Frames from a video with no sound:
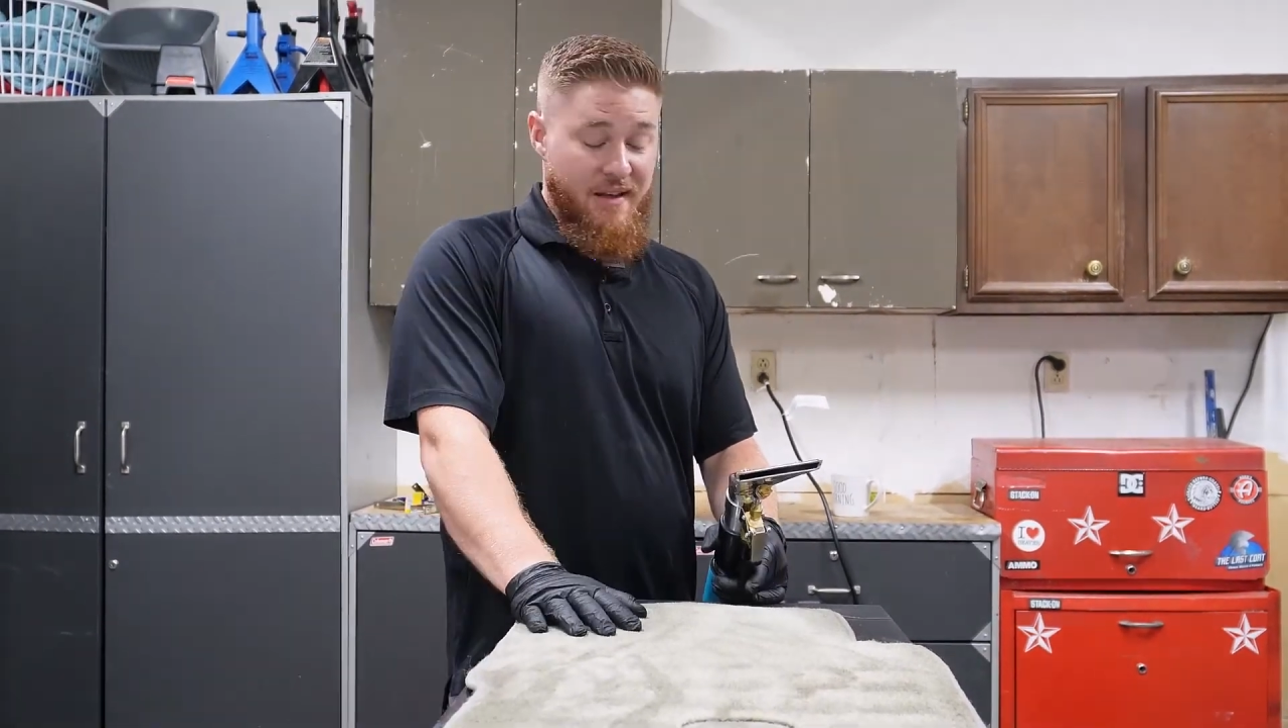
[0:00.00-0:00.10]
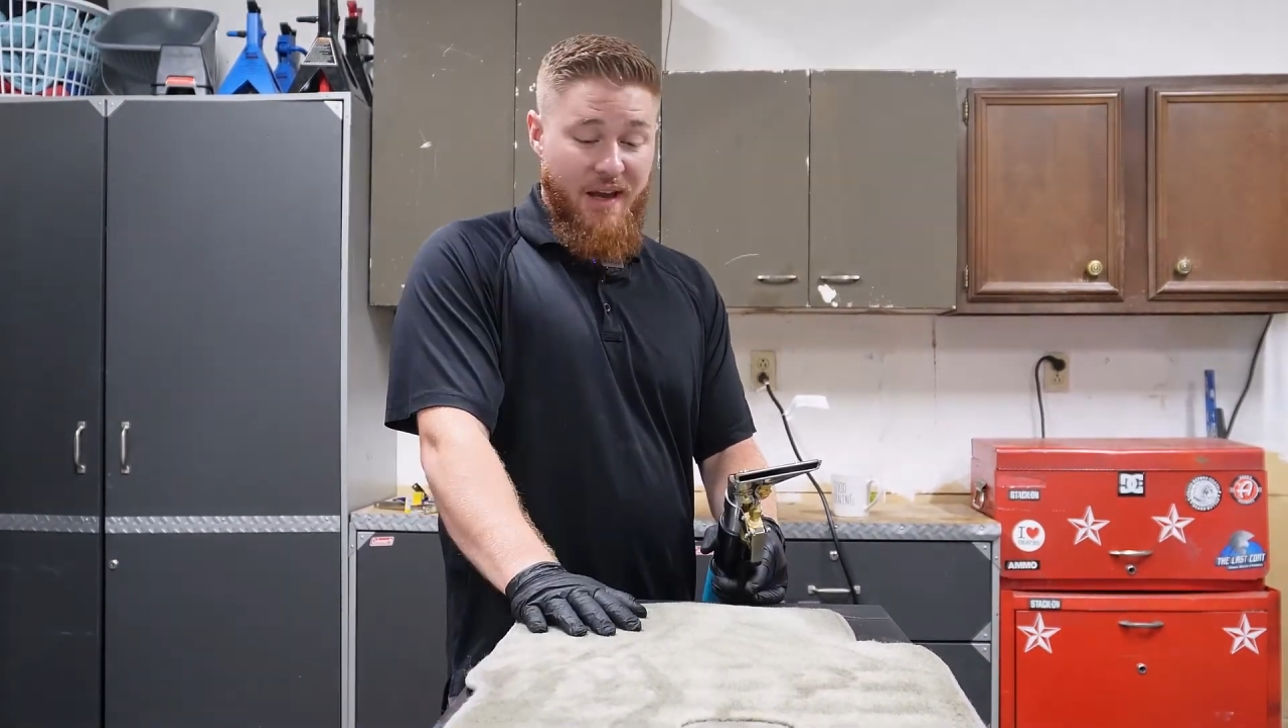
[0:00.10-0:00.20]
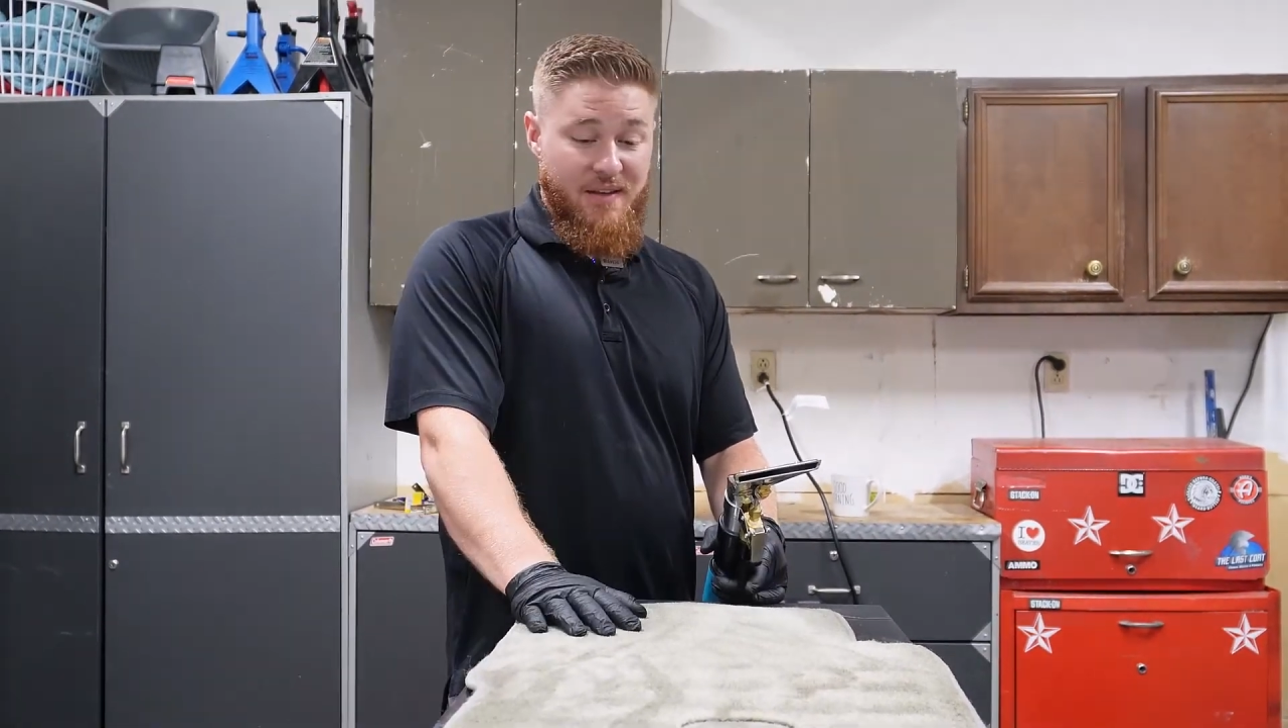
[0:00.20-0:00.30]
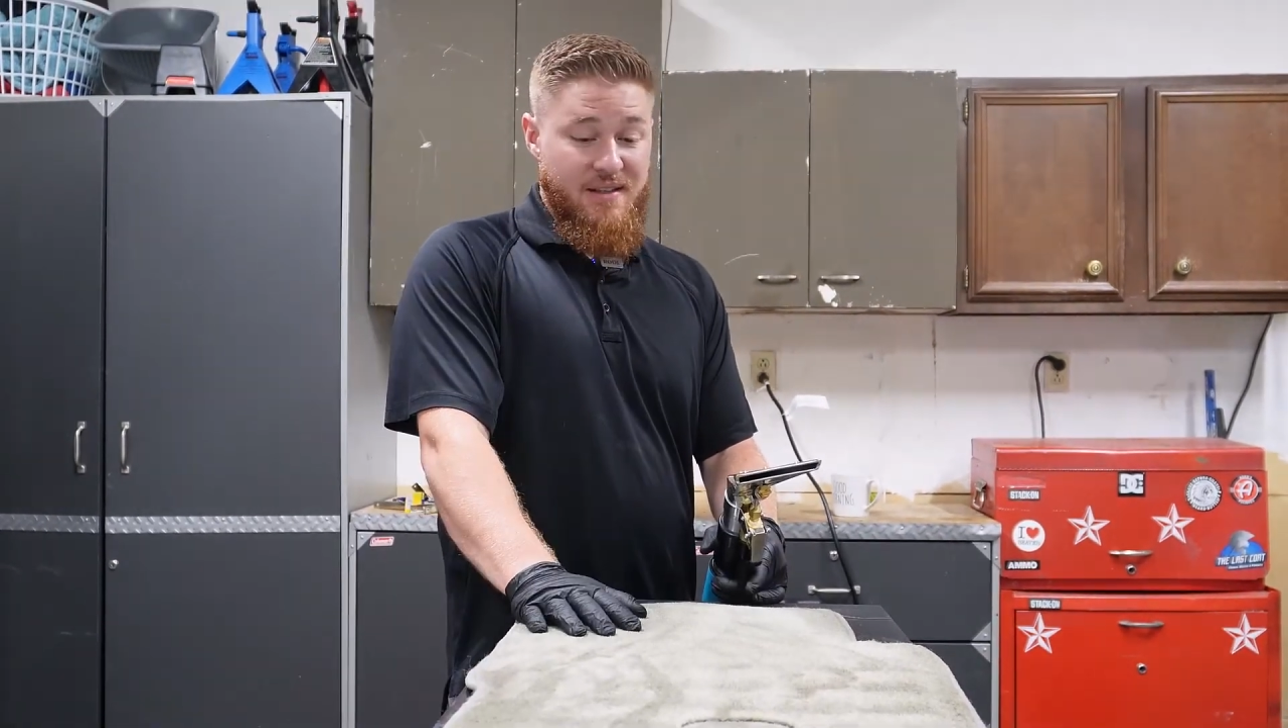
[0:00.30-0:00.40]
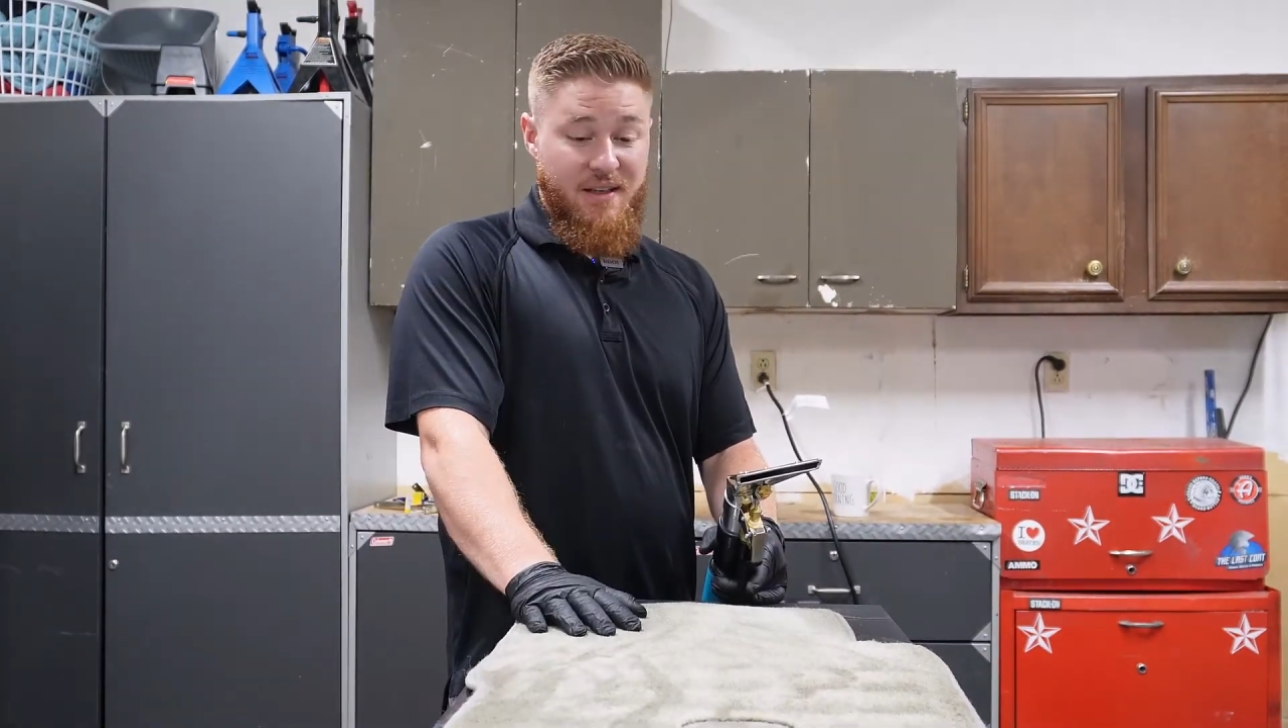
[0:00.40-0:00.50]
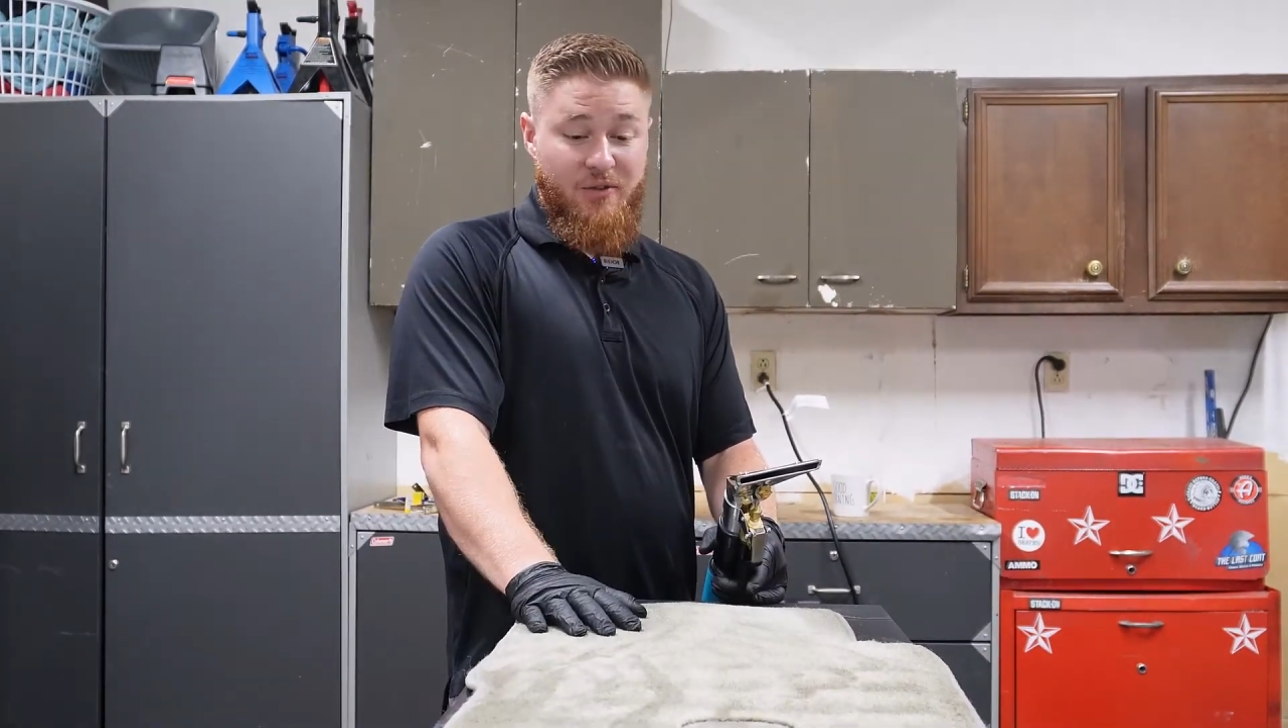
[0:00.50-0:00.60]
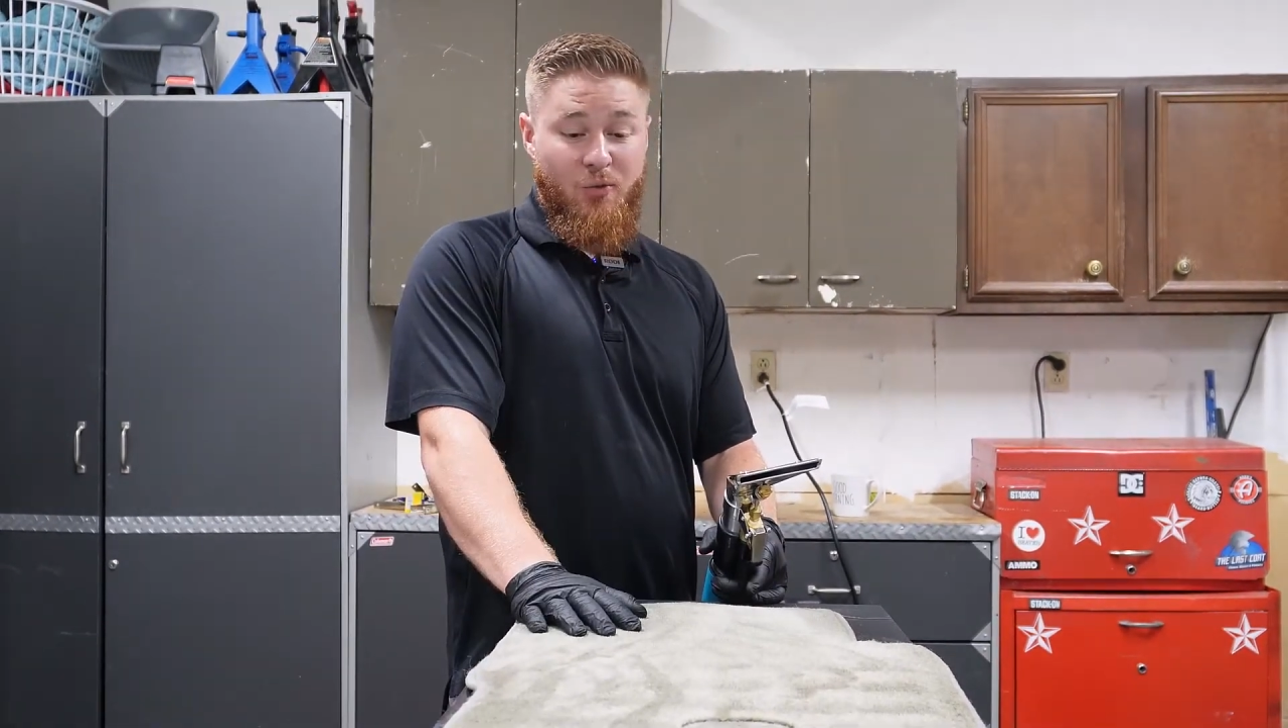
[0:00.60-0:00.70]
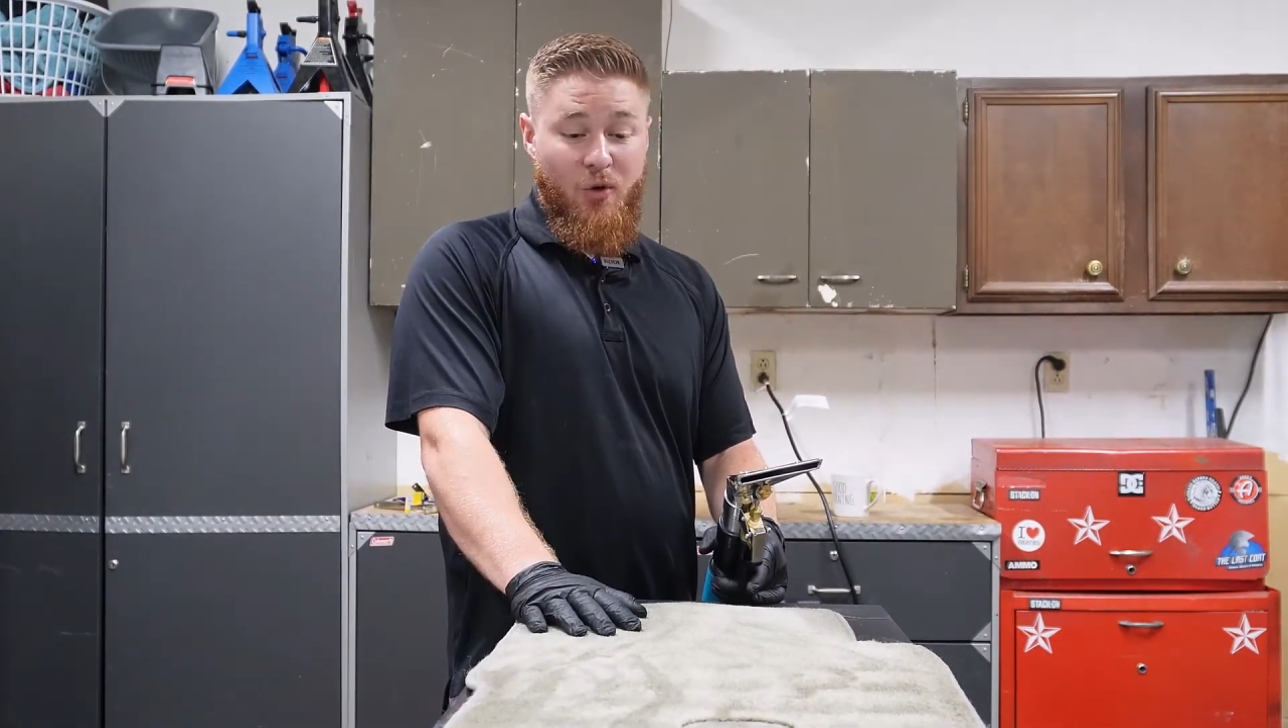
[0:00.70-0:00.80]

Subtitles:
Yeah, this thing's